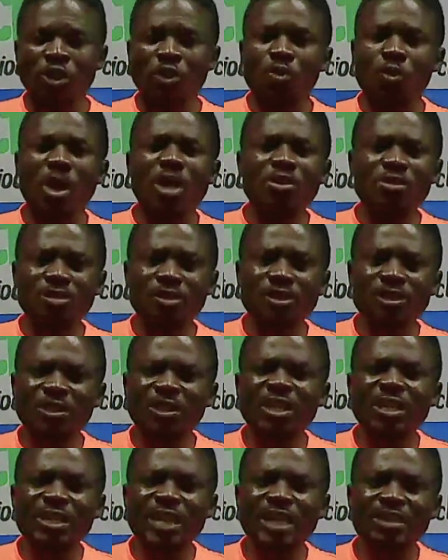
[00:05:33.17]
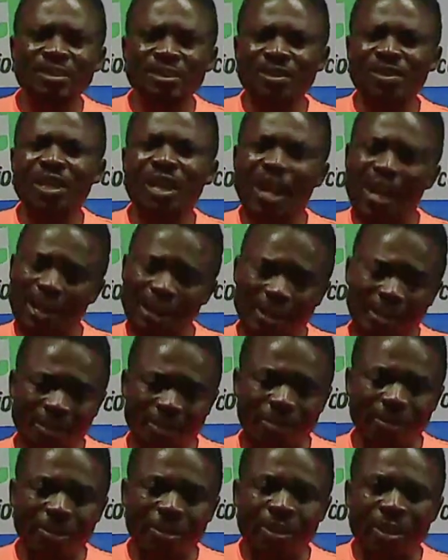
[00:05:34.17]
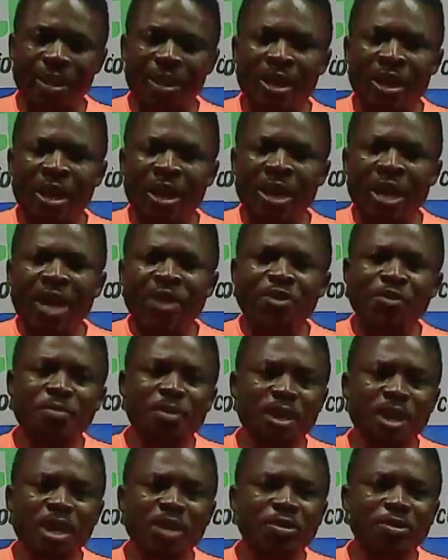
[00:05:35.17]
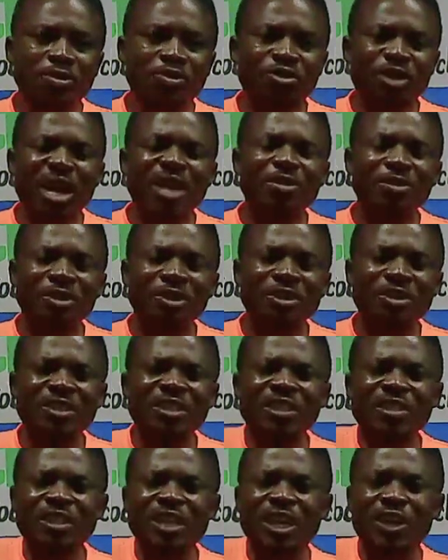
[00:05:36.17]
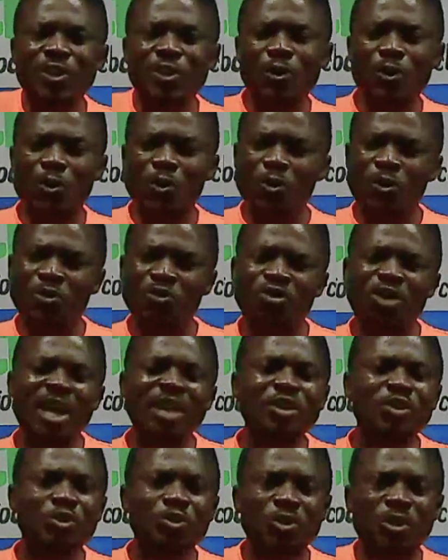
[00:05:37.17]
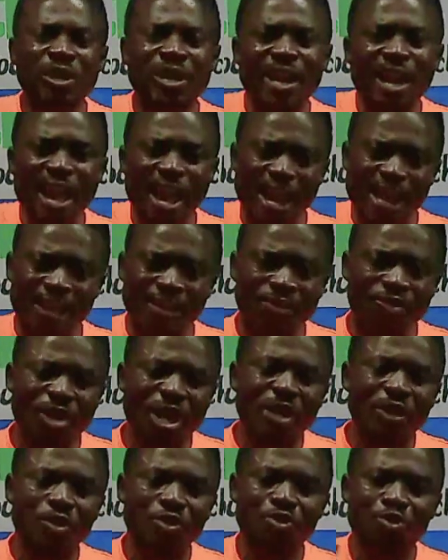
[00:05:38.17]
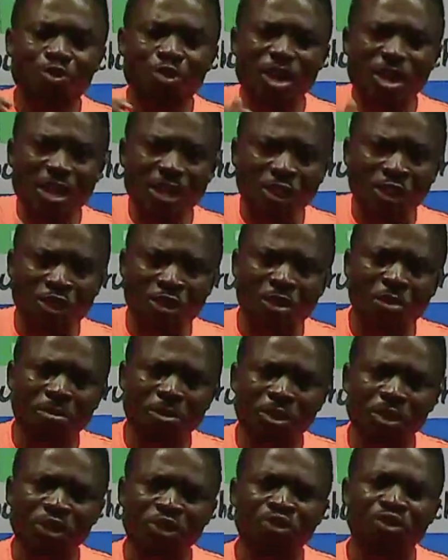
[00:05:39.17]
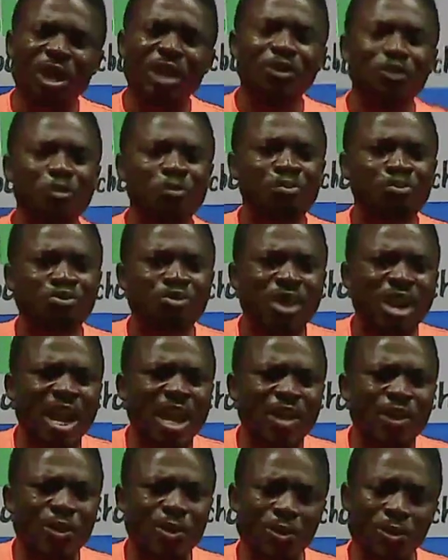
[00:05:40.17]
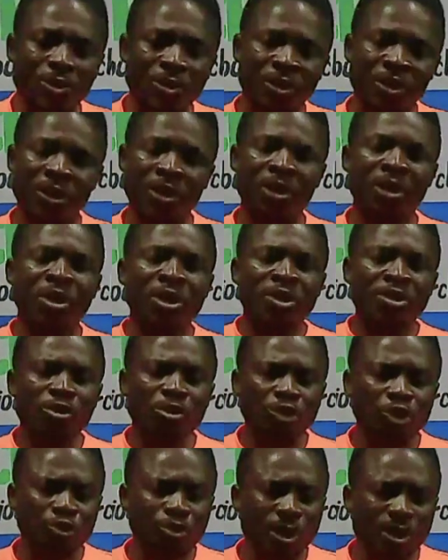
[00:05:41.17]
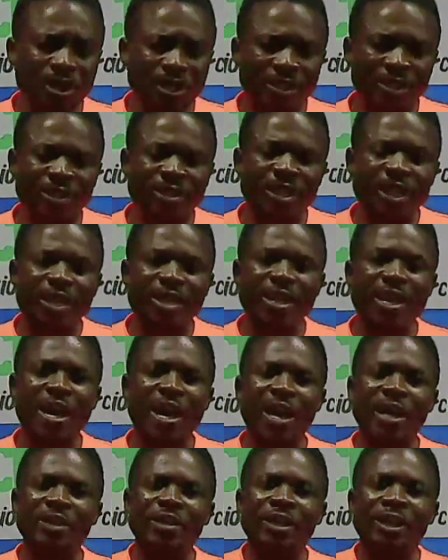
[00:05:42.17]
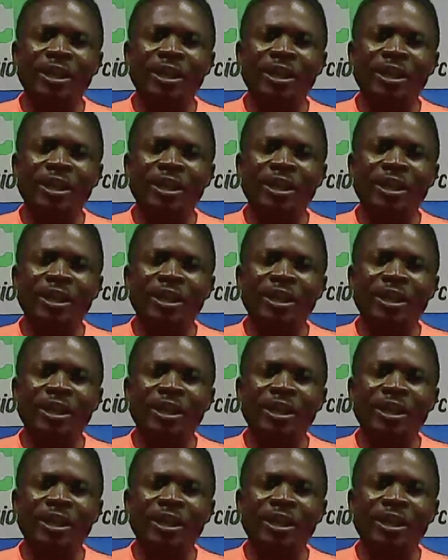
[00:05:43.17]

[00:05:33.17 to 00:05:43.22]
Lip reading: So when you see that sign and you begin to try to sit alone, try to learn, try to read the scriptures, try to pray alone, you should understand that